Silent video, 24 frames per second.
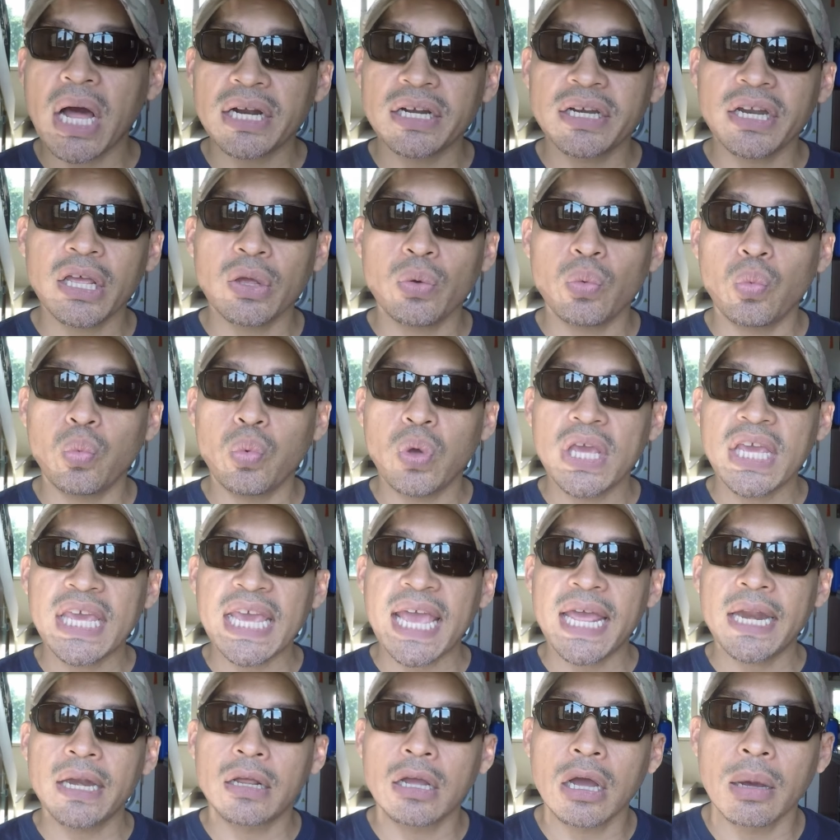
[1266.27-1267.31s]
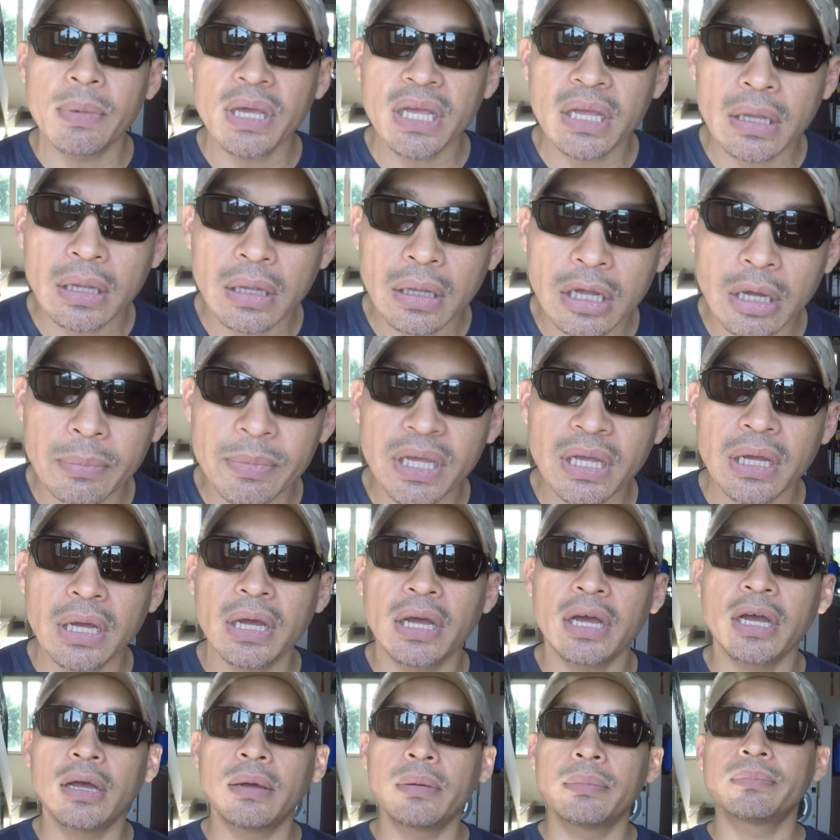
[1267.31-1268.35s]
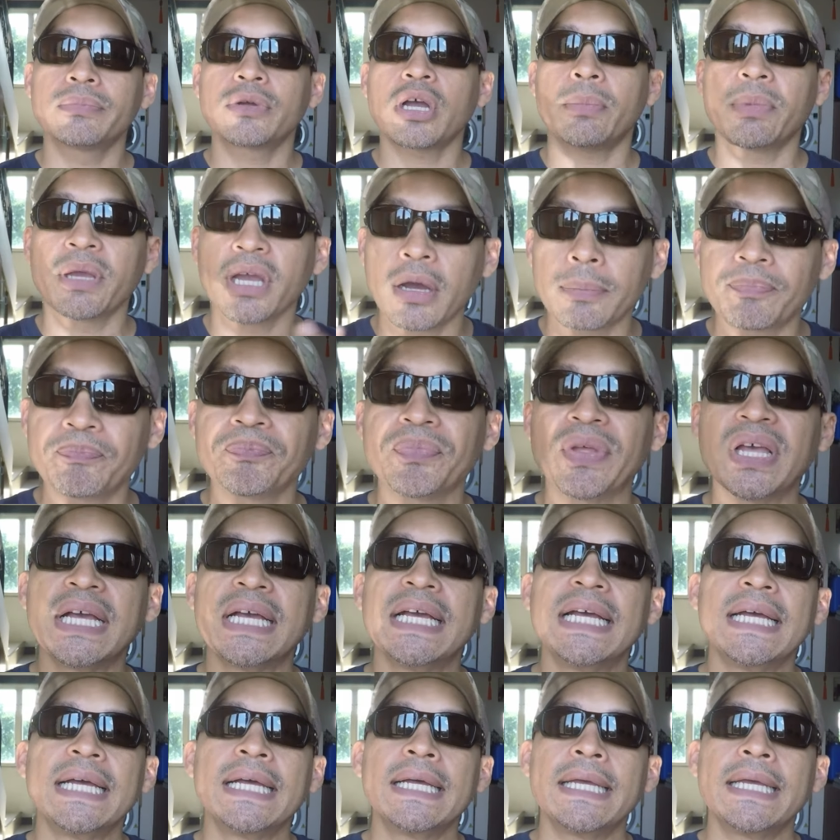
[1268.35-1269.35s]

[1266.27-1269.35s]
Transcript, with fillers: holiday weekend coming, coming, um, coming up.